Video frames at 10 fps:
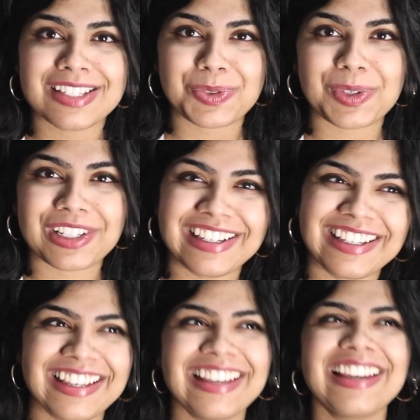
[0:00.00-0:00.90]
this
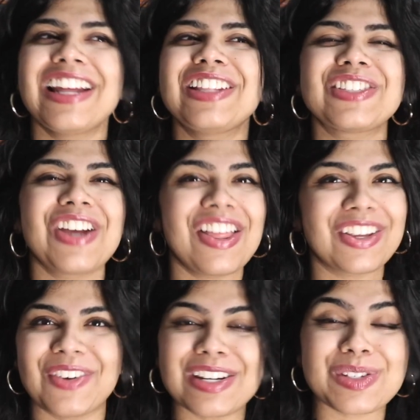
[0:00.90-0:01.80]
really. It's not
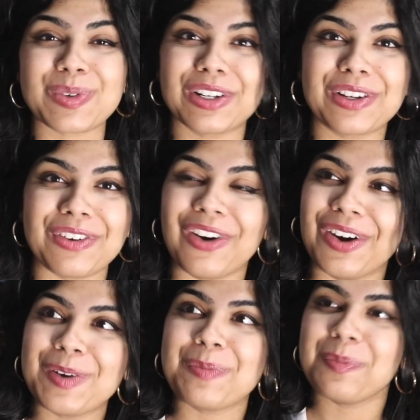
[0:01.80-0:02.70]
the greatest work of
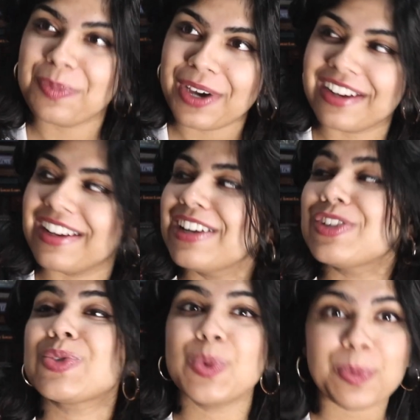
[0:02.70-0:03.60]
art, but it
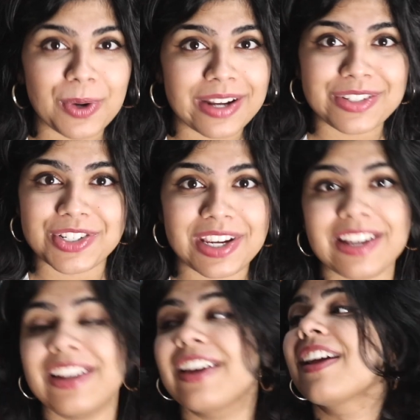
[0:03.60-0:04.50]
is super
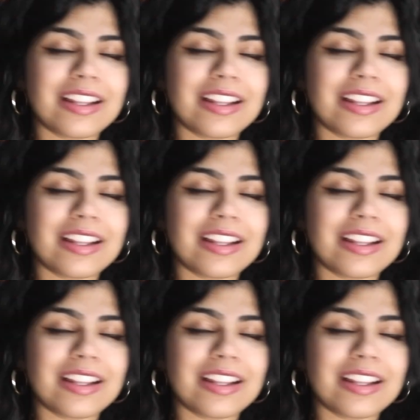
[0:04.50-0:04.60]
entertaining.